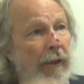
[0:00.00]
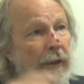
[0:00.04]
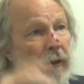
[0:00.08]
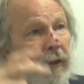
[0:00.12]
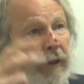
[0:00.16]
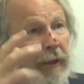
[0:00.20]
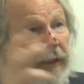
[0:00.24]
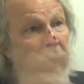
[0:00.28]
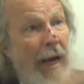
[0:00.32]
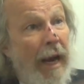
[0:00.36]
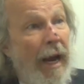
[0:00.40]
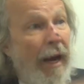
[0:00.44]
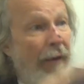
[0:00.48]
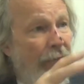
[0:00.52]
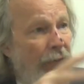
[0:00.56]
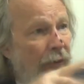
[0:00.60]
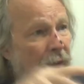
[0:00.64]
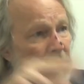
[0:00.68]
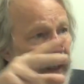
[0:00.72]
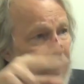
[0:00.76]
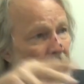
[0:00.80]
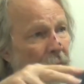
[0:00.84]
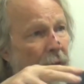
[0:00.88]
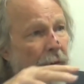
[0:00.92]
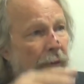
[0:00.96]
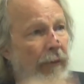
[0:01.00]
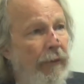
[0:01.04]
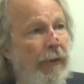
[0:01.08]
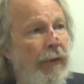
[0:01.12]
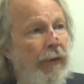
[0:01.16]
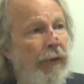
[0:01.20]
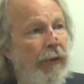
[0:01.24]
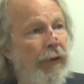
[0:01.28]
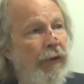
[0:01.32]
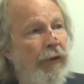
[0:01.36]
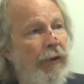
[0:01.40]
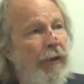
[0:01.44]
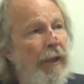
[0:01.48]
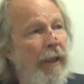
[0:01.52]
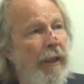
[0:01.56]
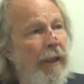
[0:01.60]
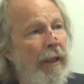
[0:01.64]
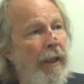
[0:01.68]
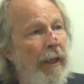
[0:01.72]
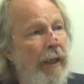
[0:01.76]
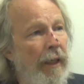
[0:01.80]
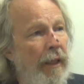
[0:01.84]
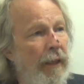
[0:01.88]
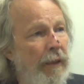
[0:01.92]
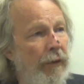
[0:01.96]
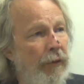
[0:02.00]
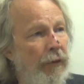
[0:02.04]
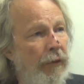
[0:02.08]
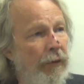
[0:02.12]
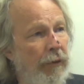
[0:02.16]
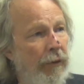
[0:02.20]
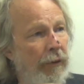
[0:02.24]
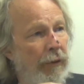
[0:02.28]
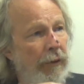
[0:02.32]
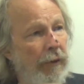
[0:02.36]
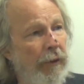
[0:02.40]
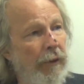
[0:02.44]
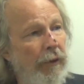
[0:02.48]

the navigator that the state has